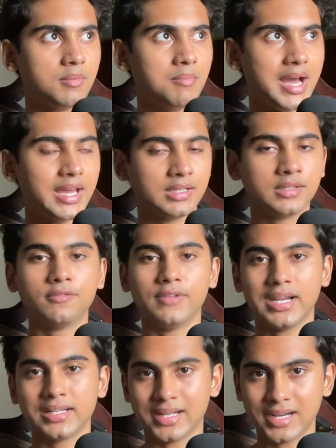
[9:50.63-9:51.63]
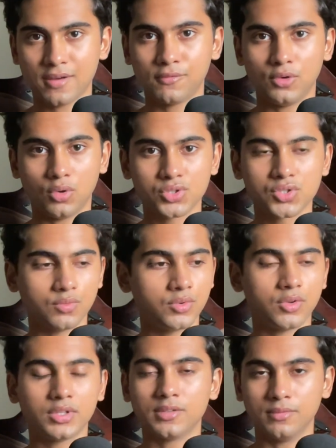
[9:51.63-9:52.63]
the weight that I've lost
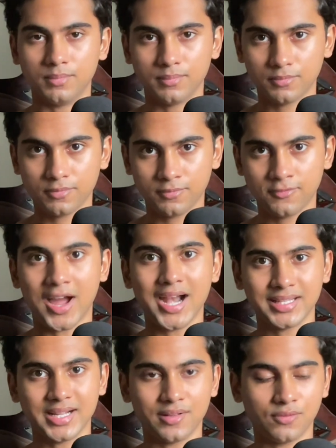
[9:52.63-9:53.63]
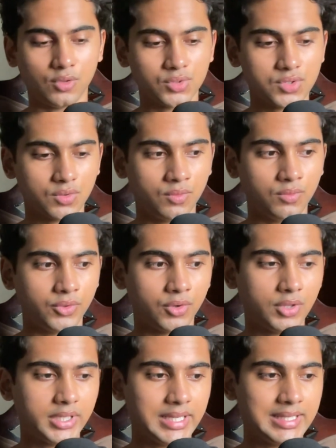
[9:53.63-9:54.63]
overall, the fat that I've lost
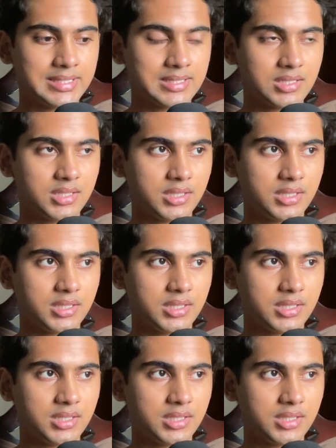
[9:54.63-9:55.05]
overall, is